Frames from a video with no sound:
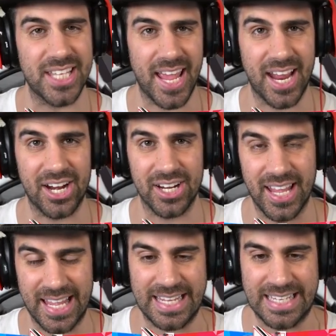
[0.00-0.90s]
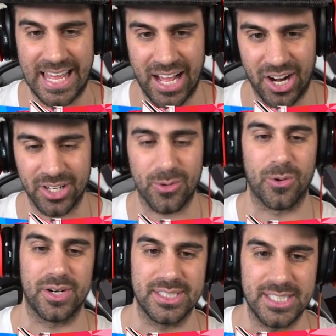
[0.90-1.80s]
air in our
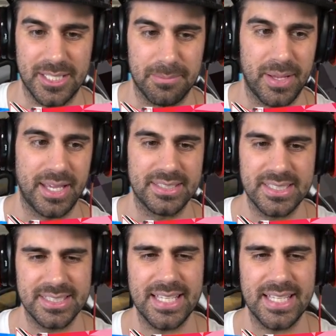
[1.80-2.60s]
quarantine base. This is